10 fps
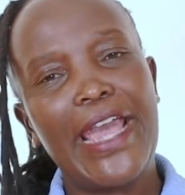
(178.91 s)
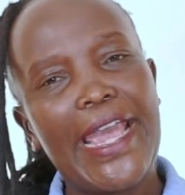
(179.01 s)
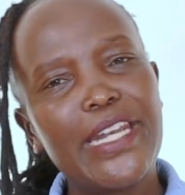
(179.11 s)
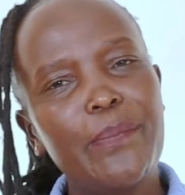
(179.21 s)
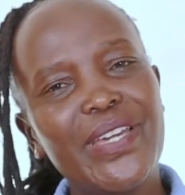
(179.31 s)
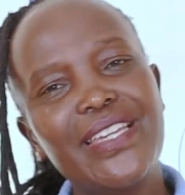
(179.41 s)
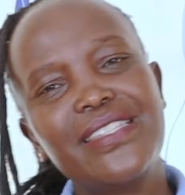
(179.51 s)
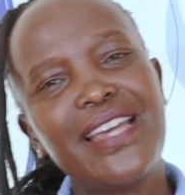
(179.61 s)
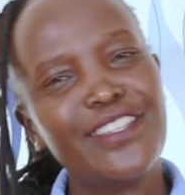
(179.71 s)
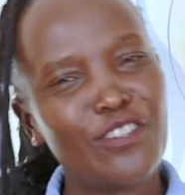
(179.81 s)
It
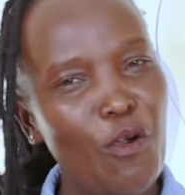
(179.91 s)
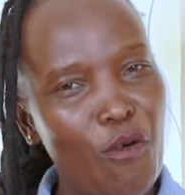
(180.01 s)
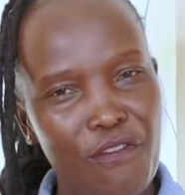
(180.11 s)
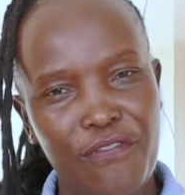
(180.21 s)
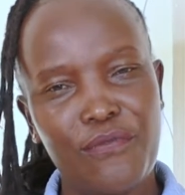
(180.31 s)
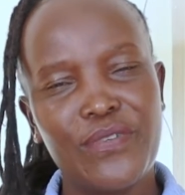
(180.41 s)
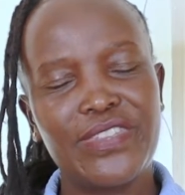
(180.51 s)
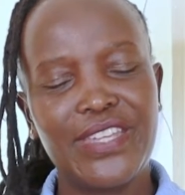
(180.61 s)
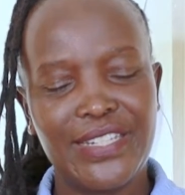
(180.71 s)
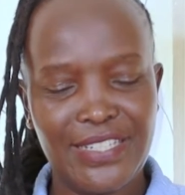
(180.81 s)
begins us off
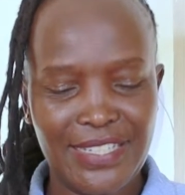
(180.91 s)
with the